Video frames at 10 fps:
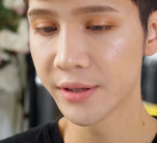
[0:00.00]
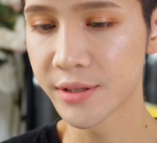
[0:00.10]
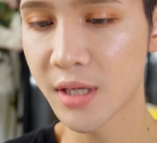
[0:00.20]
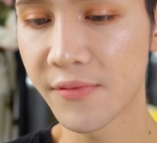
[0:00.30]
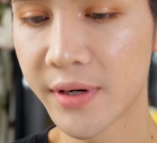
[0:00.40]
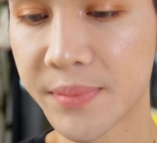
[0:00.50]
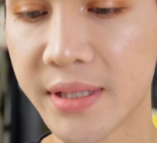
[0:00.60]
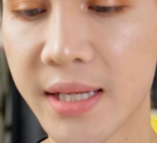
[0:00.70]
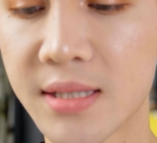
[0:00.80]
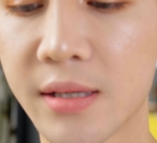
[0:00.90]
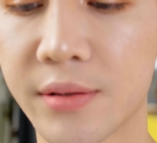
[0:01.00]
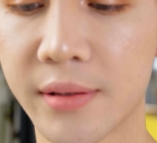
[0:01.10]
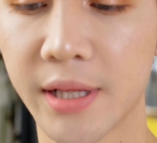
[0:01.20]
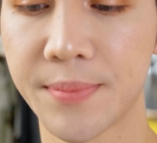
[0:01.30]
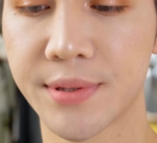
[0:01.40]
They'll soften up the dead skin on the
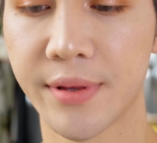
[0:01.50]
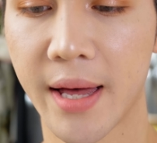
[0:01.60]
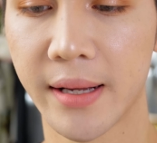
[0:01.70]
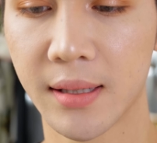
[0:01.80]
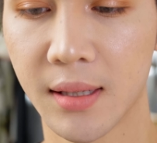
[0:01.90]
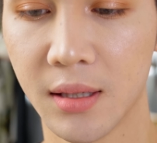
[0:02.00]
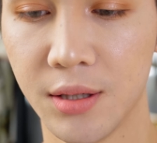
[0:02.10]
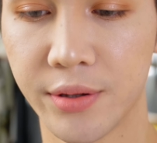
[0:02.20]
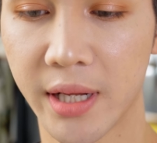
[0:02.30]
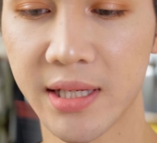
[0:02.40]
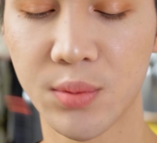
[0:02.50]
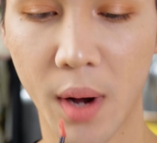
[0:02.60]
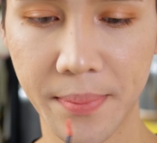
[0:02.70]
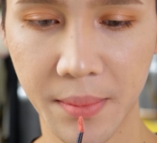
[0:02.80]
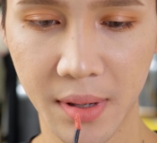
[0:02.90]
lips so that you can at least
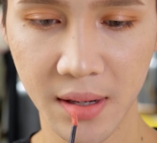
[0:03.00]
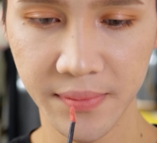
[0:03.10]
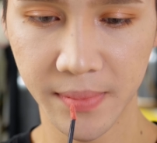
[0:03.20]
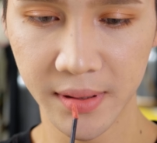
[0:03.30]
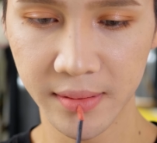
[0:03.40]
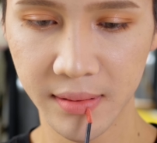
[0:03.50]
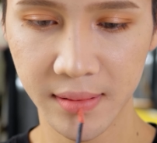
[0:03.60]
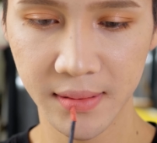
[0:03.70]
wipe them off, but